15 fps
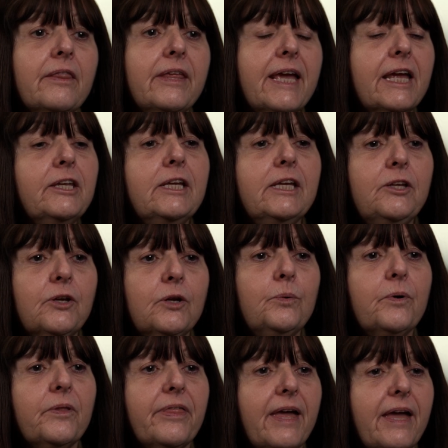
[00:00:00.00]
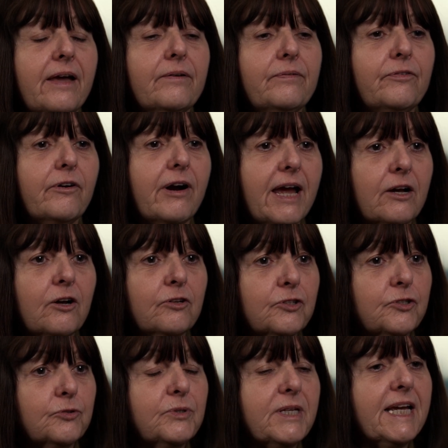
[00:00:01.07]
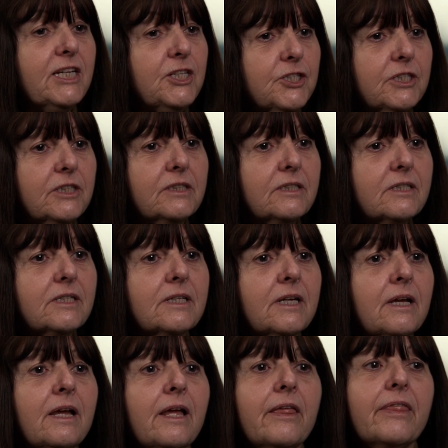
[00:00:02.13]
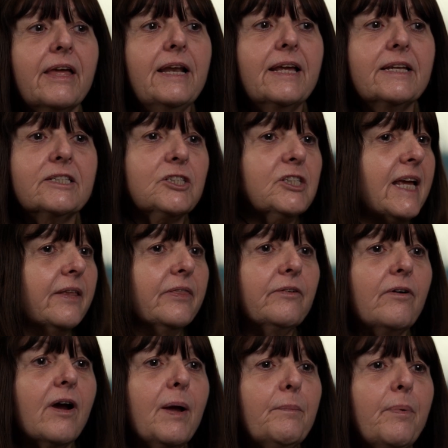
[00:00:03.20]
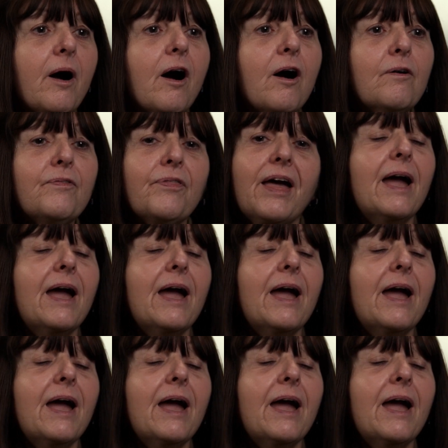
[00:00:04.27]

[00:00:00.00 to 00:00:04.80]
The NEU were there for our consultations. They led us down the right path